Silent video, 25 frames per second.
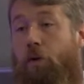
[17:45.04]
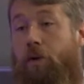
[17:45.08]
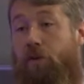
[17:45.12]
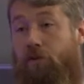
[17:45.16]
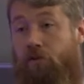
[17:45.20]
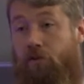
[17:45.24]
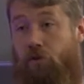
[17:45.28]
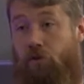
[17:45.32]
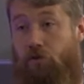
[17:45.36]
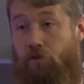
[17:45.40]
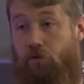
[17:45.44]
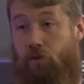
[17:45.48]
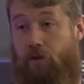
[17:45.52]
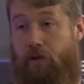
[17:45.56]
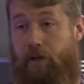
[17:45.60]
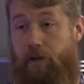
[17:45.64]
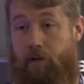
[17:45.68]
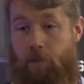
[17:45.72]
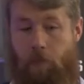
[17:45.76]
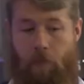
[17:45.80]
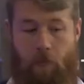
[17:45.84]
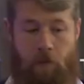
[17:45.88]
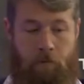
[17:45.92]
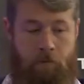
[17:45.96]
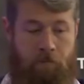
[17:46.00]
when it's destroyed.
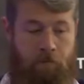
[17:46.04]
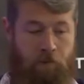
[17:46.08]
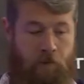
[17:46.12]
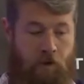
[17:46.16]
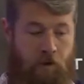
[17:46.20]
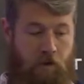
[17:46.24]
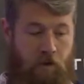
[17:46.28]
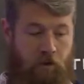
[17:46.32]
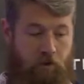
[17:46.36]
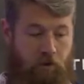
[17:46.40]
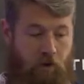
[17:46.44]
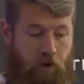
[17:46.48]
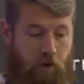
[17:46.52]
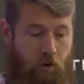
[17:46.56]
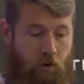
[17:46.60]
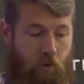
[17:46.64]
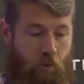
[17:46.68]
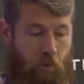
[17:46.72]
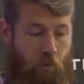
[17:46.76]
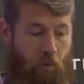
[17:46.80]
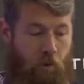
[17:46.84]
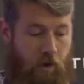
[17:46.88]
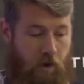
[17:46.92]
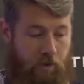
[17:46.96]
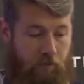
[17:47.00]

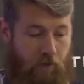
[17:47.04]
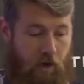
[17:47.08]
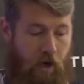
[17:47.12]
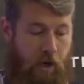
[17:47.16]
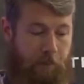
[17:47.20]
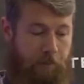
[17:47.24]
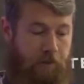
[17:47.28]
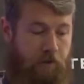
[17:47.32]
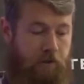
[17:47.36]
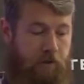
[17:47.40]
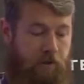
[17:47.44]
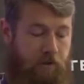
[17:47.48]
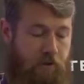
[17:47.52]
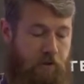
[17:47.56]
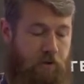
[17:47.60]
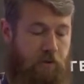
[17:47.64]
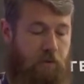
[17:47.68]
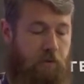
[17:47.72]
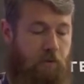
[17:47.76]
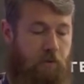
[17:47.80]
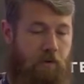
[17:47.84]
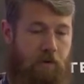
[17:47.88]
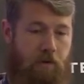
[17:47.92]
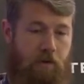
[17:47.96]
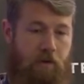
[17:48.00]
So what I've opted to
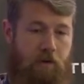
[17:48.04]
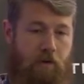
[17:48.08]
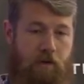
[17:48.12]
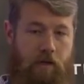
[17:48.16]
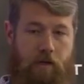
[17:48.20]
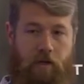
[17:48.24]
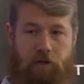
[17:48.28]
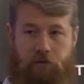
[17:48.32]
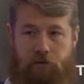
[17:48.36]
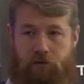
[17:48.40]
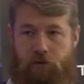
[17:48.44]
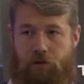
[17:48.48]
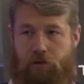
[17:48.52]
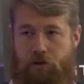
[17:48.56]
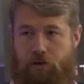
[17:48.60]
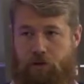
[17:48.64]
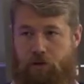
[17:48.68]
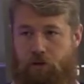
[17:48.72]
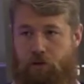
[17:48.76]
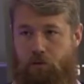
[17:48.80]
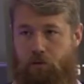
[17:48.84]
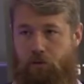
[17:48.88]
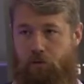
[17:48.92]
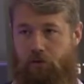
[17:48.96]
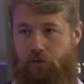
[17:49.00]
do is to
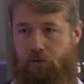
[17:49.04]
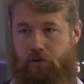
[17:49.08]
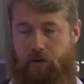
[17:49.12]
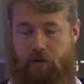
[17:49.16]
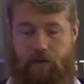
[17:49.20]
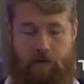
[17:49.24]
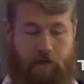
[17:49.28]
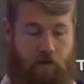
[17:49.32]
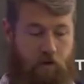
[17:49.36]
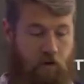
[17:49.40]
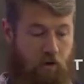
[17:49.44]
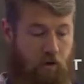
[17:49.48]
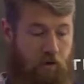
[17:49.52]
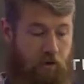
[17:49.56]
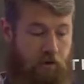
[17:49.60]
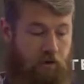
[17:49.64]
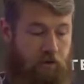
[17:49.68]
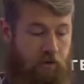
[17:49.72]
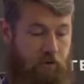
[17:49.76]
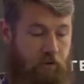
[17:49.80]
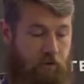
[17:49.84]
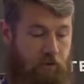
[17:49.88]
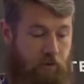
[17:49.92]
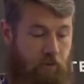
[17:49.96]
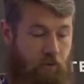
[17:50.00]
use the
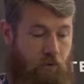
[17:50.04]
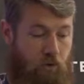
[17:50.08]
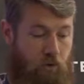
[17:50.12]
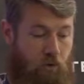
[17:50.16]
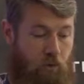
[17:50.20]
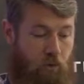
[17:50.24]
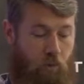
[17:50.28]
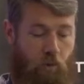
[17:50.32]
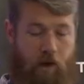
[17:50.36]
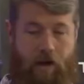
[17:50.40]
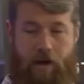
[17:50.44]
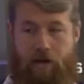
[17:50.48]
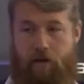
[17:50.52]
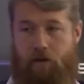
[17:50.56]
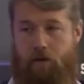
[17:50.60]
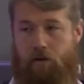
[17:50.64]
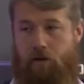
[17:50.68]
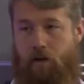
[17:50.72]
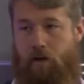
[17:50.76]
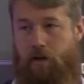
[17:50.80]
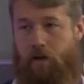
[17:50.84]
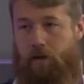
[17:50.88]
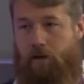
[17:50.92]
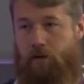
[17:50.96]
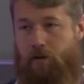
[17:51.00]
hooks for when
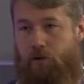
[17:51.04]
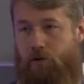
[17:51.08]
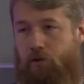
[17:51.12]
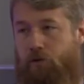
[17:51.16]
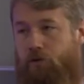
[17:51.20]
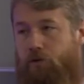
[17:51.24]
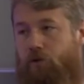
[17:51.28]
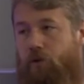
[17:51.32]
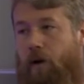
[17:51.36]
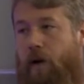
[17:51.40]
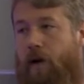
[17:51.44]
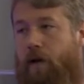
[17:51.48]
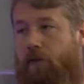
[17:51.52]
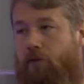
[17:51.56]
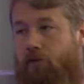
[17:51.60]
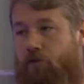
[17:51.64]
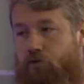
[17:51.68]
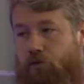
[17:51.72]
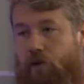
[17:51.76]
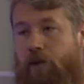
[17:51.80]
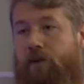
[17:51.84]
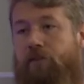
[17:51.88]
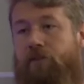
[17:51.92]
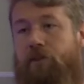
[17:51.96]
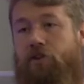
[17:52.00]
a user has
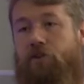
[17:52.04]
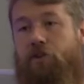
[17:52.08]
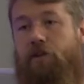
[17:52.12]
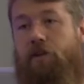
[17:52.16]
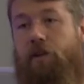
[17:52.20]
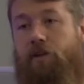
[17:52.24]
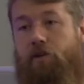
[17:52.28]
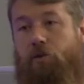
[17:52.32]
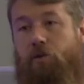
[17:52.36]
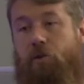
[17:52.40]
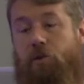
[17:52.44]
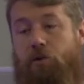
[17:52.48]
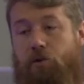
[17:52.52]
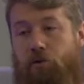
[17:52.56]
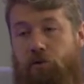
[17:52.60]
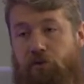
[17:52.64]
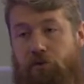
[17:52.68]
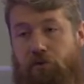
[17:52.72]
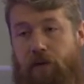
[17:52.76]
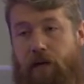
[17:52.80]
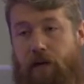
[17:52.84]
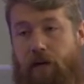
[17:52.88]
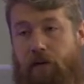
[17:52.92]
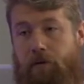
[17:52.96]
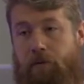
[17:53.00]
transitioned into a new
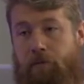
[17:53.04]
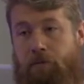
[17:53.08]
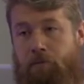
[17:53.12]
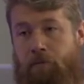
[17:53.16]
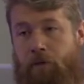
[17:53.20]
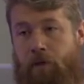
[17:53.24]
state.